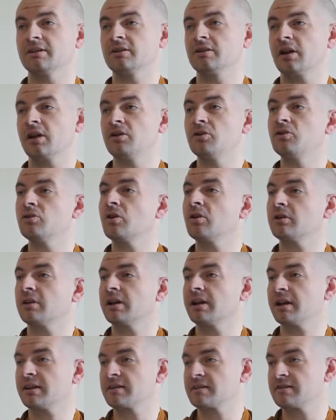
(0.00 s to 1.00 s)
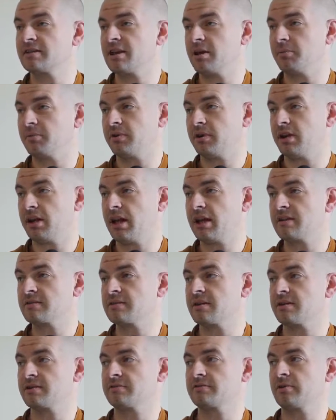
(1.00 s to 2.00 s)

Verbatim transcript: and not accept excess